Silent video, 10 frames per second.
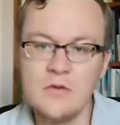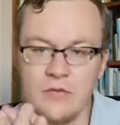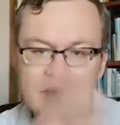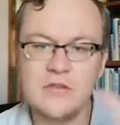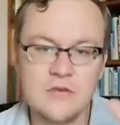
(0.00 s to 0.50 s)
and we'll
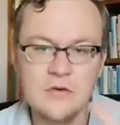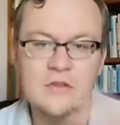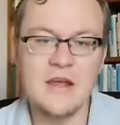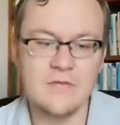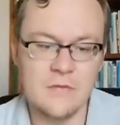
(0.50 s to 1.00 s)
read through
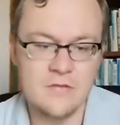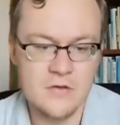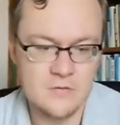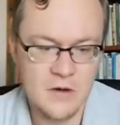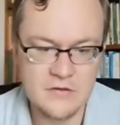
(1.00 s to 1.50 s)
that from
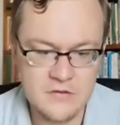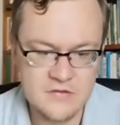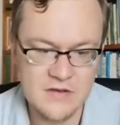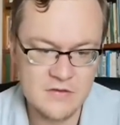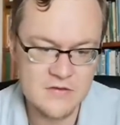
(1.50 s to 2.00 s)
verse 1 to
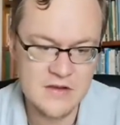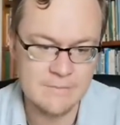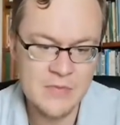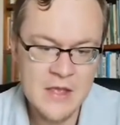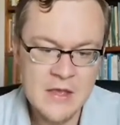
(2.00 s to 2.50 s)

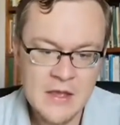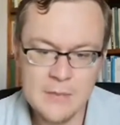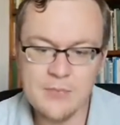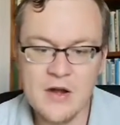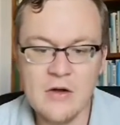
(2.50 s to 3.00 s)
17.
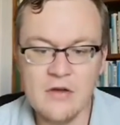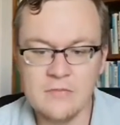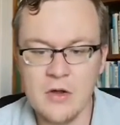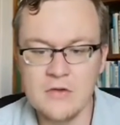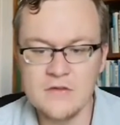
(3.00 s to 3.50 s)
A prayer of
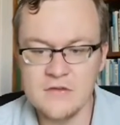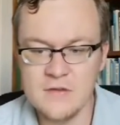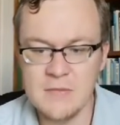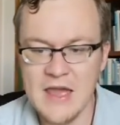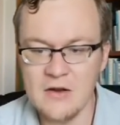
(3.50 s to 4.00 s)
Moses,
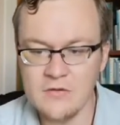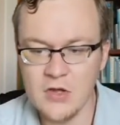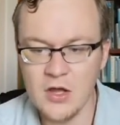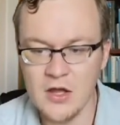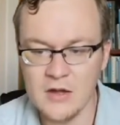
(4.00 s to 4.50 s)
the man of
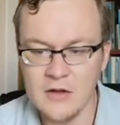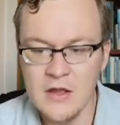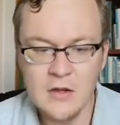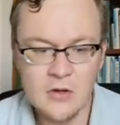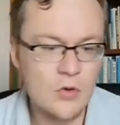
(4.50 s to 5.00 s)
God.
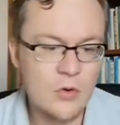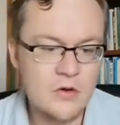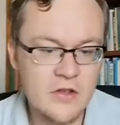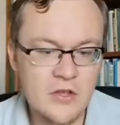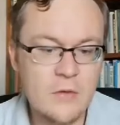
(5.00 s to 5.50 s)

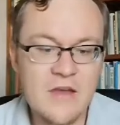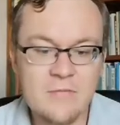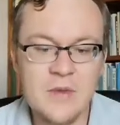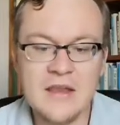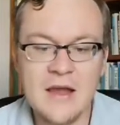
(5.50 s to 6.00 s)
Lord, you
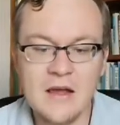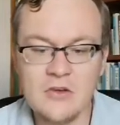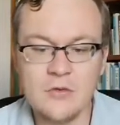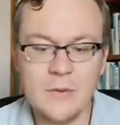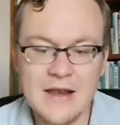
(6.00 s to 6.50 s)
have been
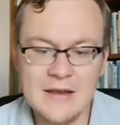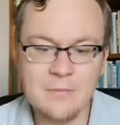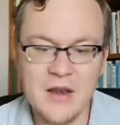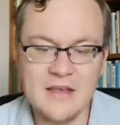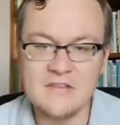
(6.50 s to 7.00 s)
our
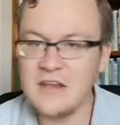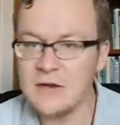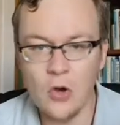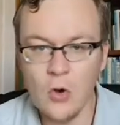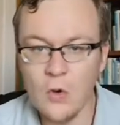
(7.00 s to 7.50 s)
dwelling place
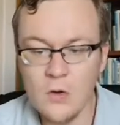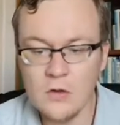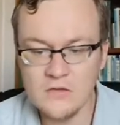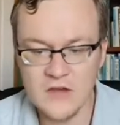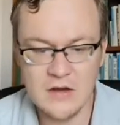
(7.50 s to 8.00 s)
in
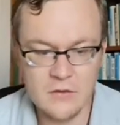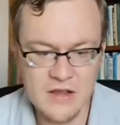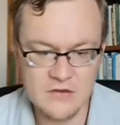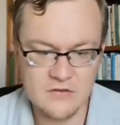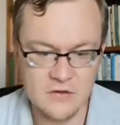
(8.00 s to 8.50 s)
all
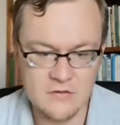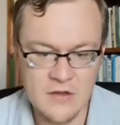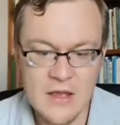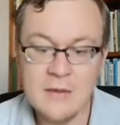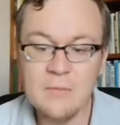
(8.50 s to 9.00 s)

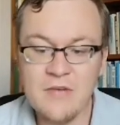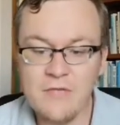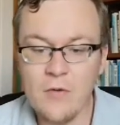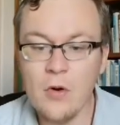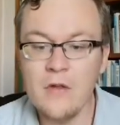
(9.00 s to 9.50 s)
generations,
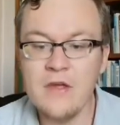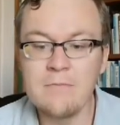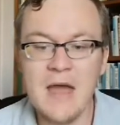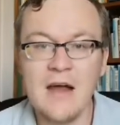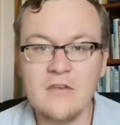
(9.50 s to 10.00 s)
before the
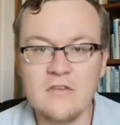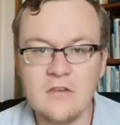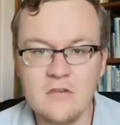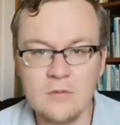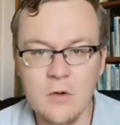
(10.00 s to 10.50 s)

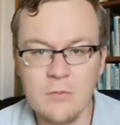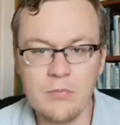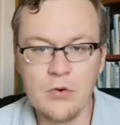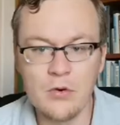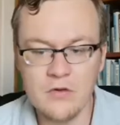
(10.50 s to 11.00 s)
mountains were
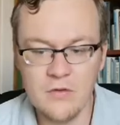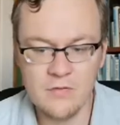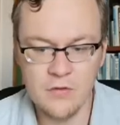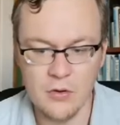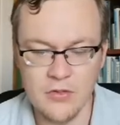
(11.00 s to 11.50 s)
brought
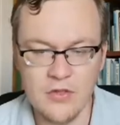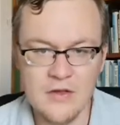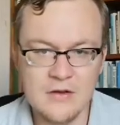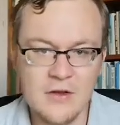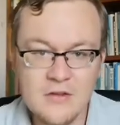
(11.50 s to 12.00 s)
forth.
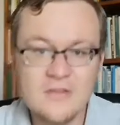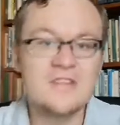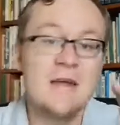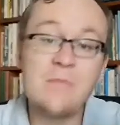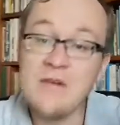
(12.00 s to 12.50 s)

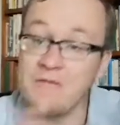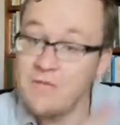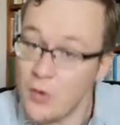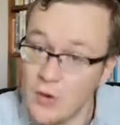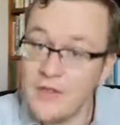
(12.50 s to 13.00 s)
Notice that,
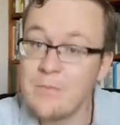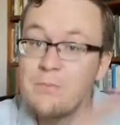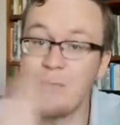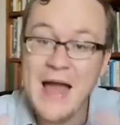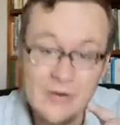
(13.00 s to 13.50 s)
before
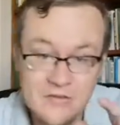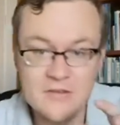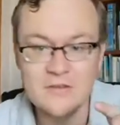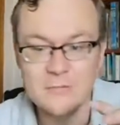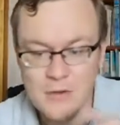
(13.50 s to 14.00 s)
the
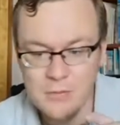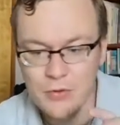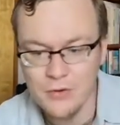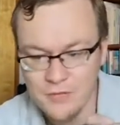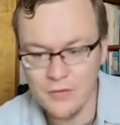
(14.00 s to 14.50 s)
mountains were
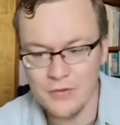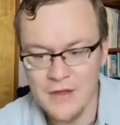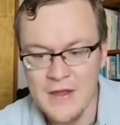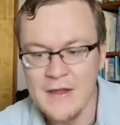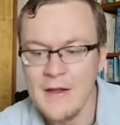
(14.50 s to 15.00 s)
brought forth